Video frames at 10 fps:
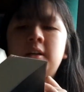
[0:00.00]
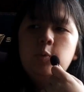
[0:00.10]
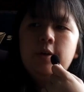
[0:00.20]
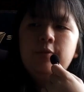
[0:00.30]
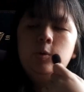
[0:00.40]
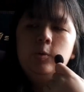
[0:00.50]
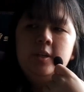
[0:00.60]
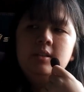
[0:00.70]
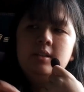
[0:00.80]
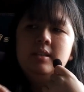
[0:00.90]
We are
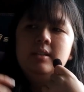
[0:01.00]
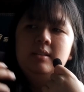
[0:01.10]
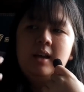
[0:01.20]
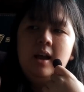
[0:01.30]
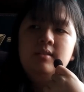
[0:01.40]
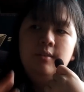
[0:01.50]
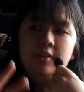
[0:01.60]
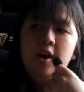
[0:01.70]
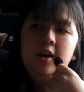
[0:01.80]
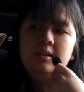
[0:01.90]
following this cast of
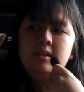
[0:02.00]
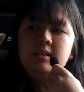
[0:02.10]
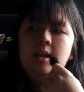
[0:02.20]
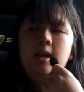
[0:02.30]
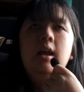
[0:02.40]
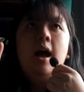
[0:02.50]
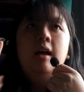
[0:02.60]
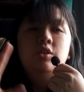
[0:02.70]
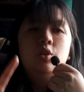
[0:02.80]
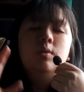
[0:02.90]
characters that
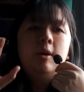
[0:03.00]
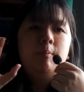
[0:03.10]
are still